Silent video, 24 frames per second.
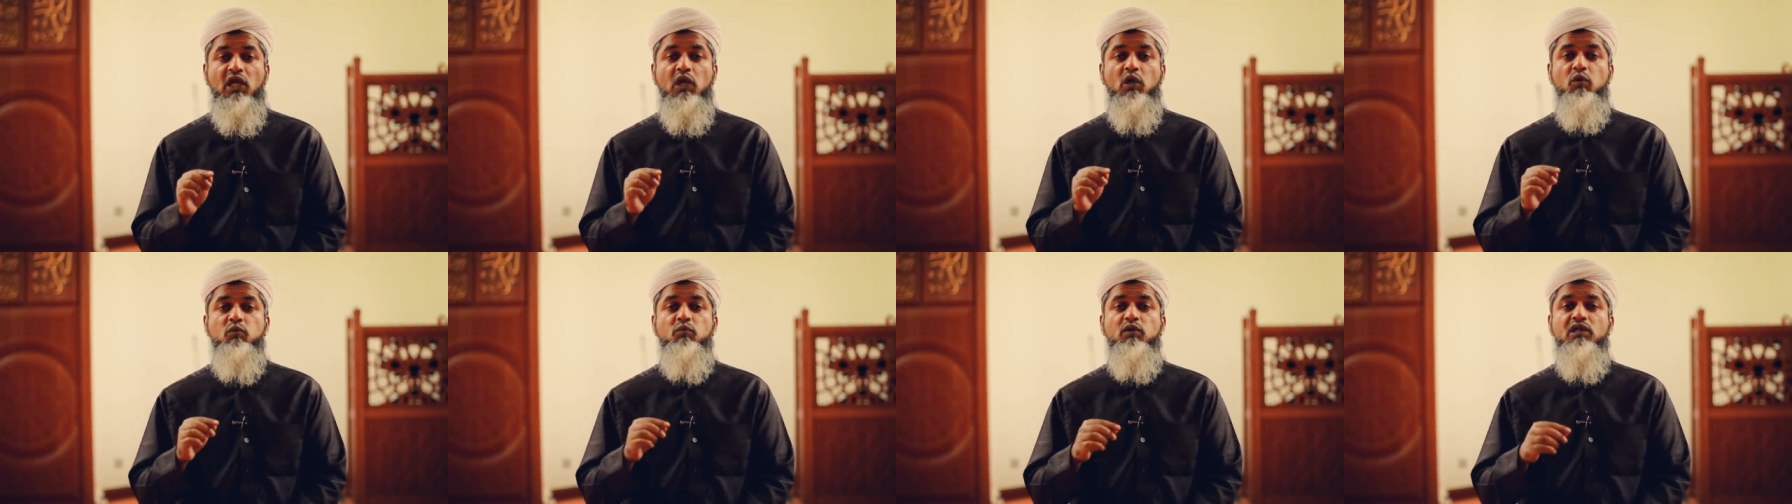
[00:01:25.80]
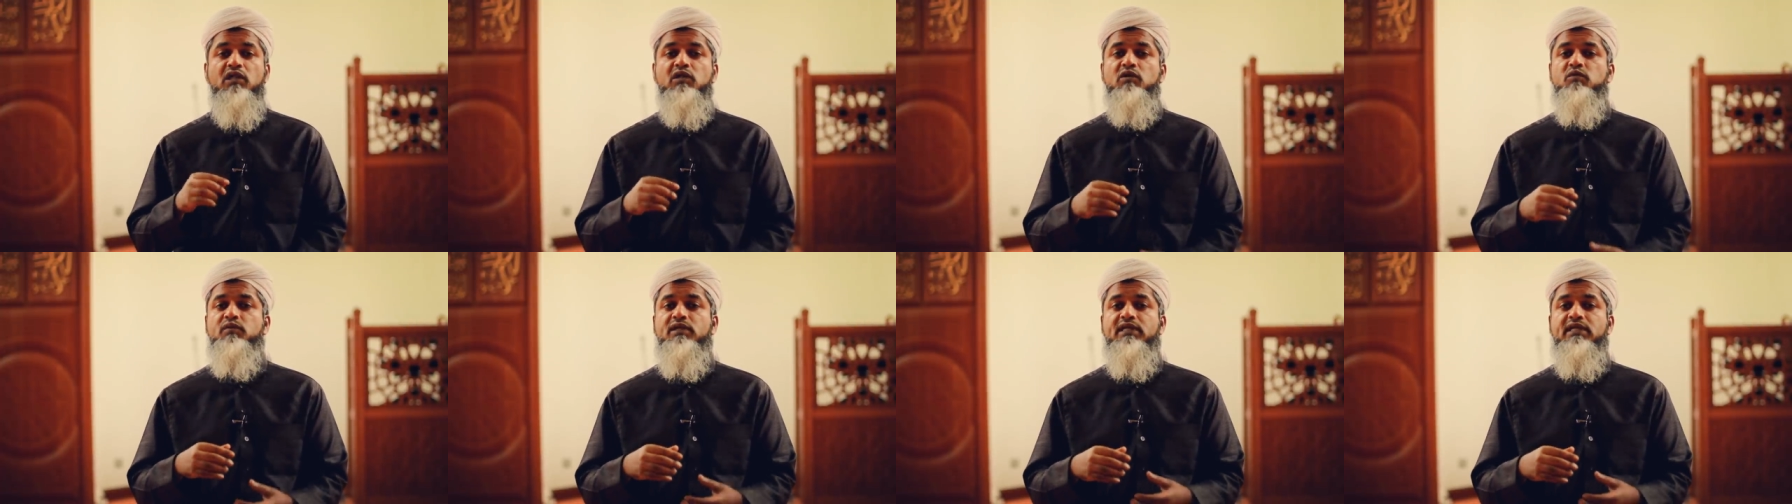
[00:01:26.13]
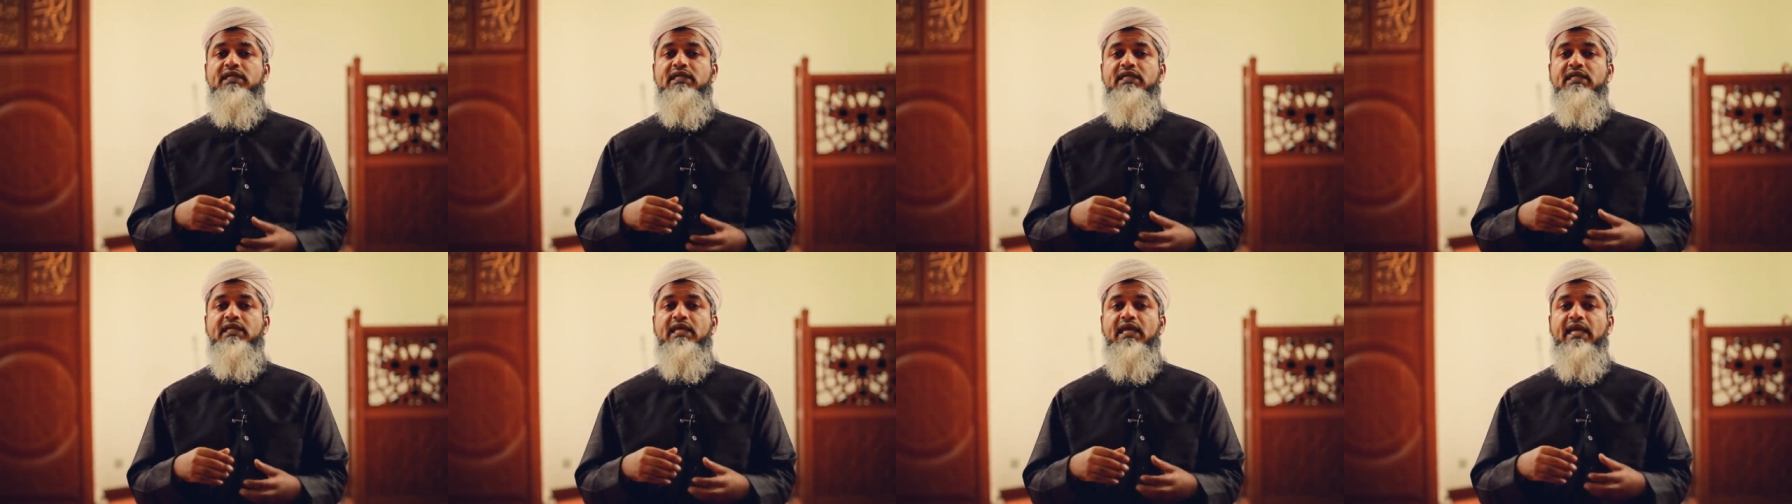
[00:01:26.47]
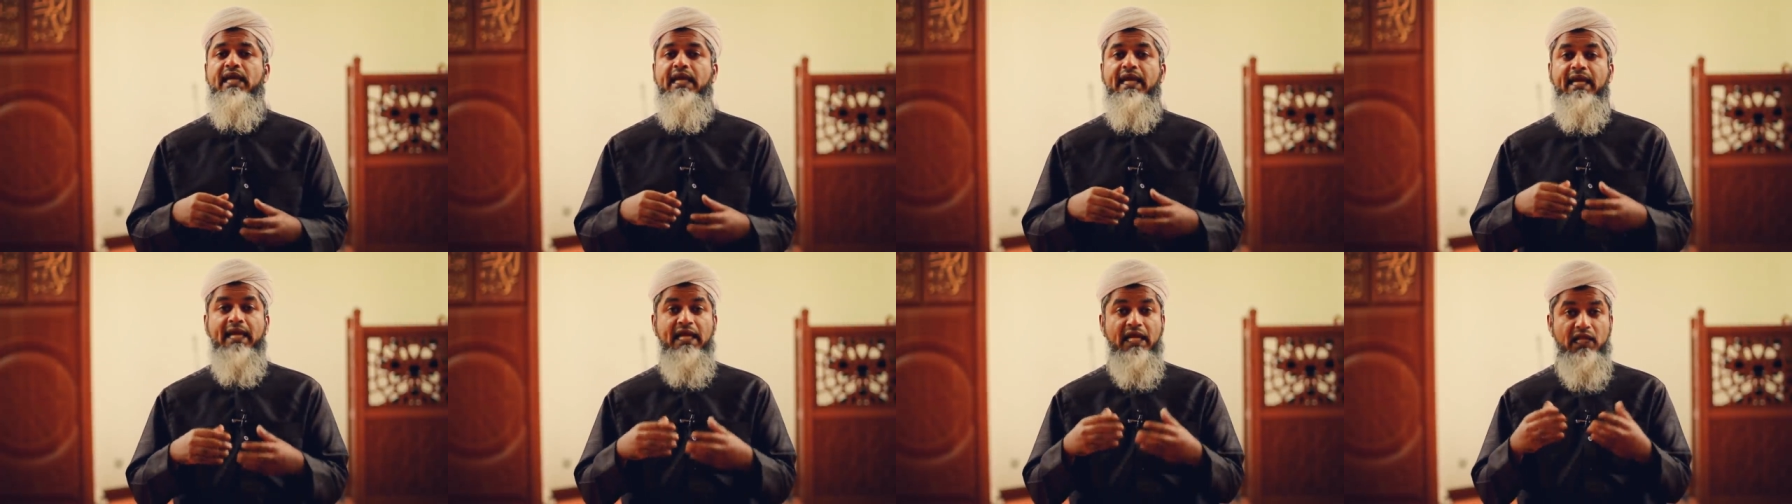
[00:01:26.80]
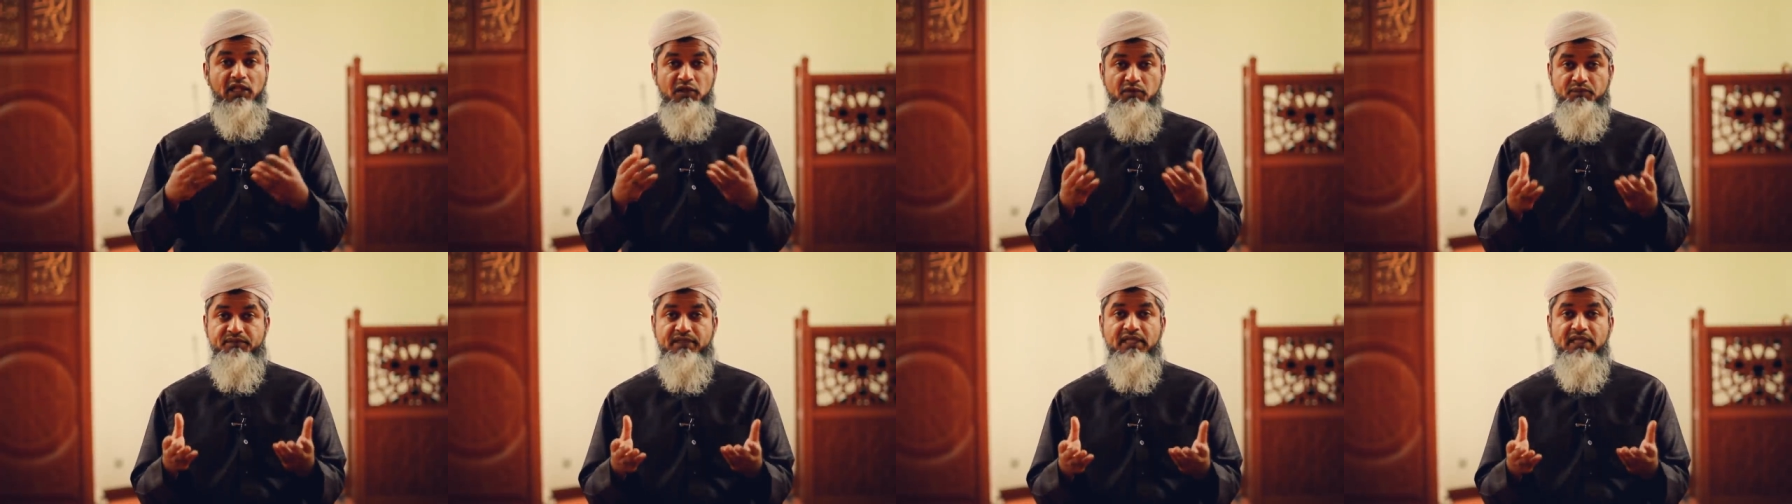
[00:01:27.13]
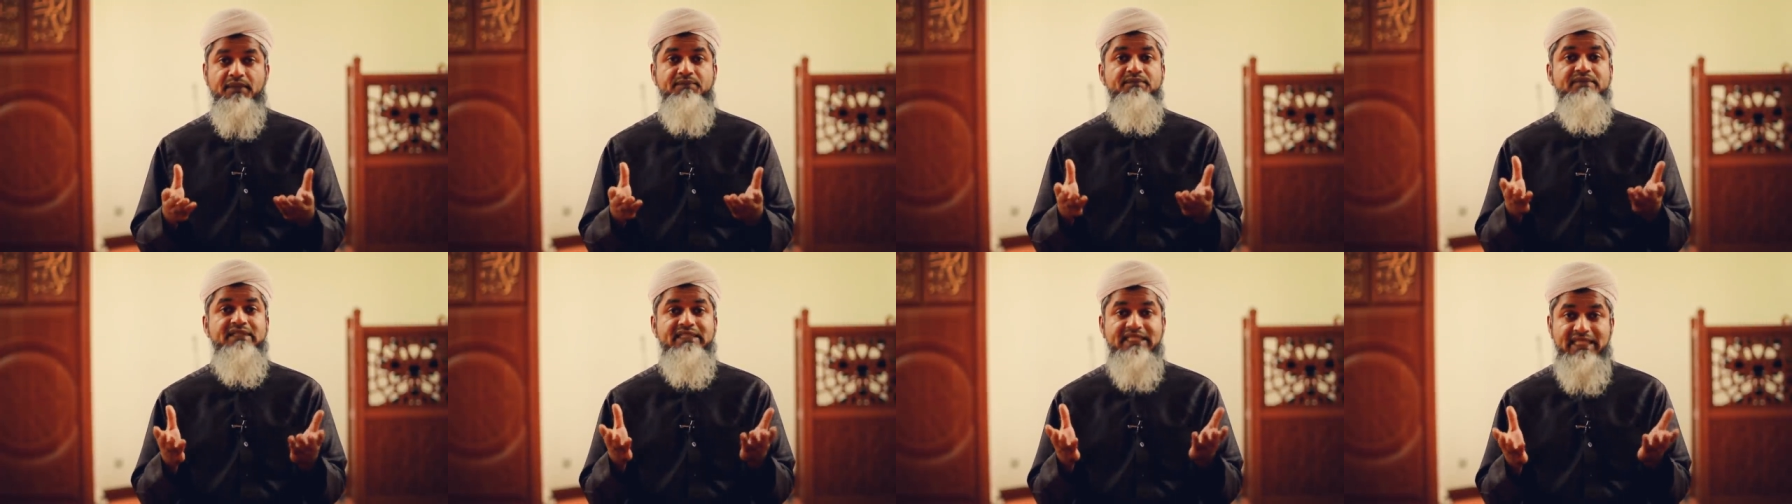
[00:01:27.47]
Will we help
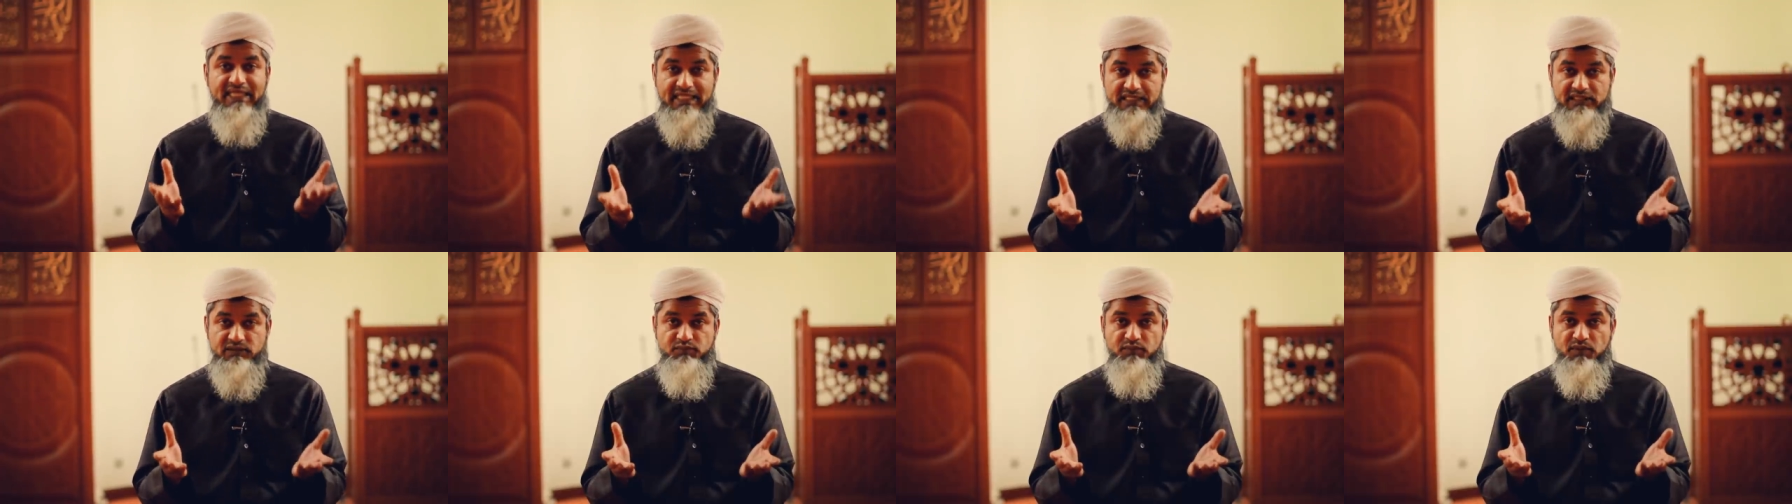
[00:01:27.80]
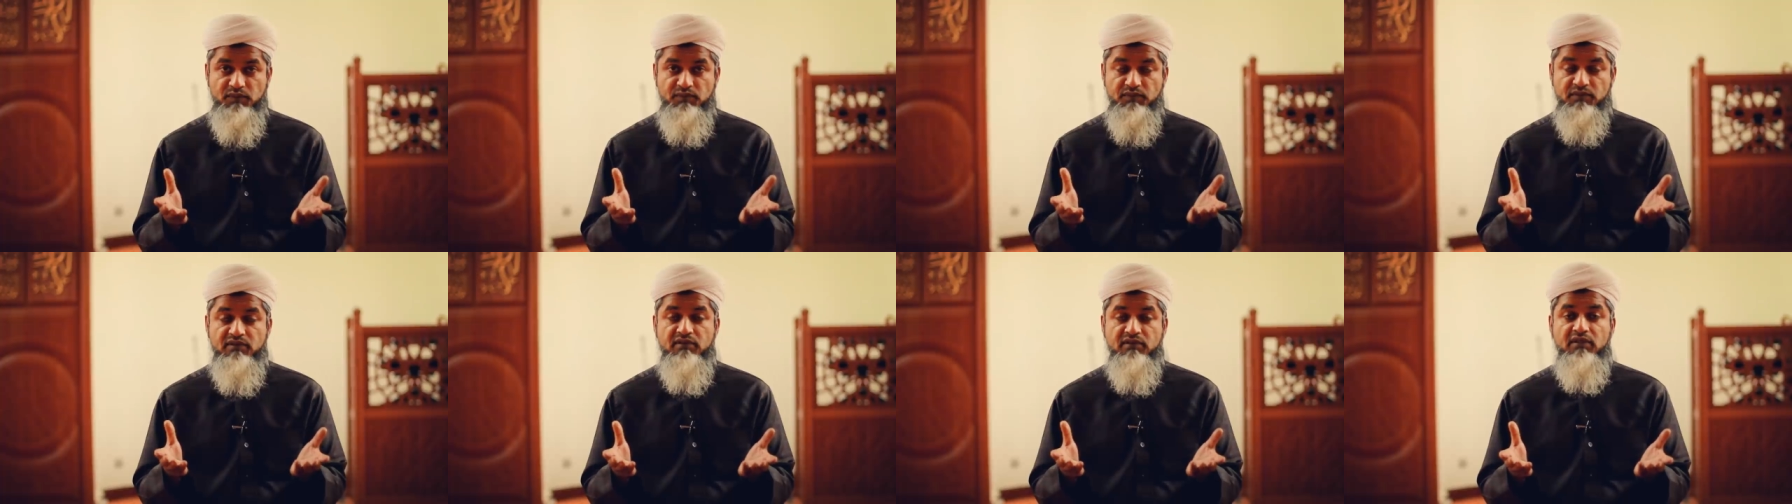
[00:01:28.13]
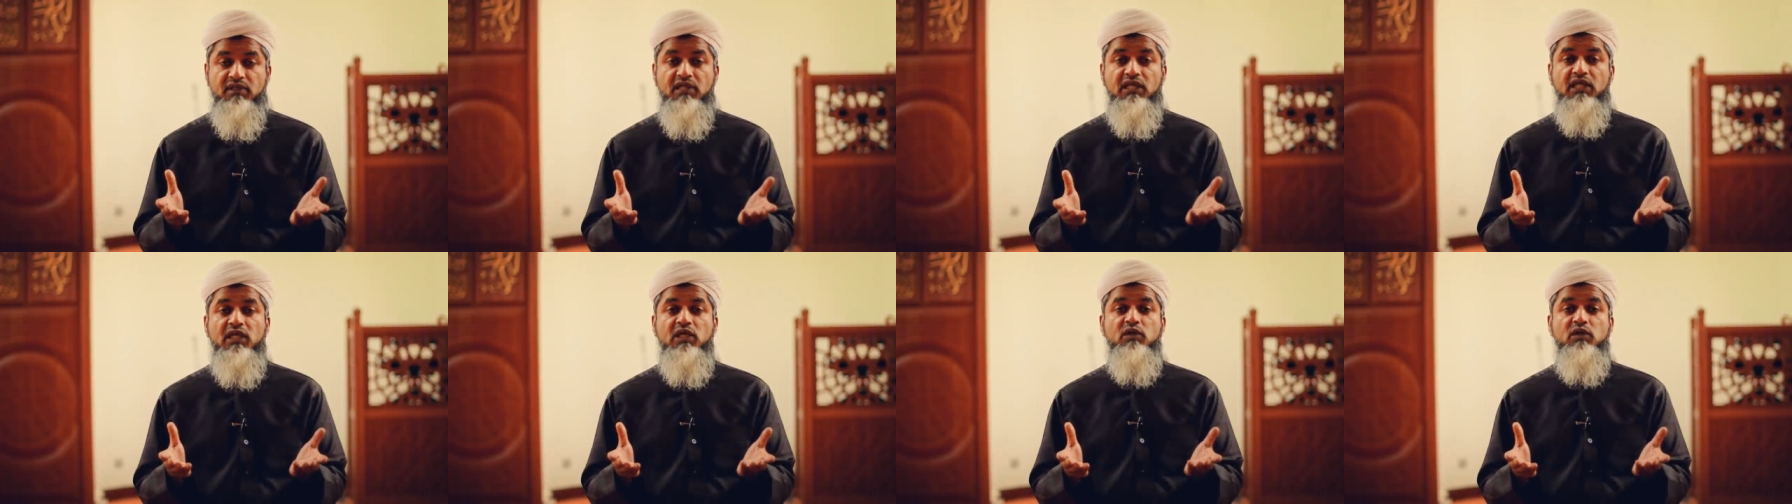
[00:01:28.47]
them? Yes, we will.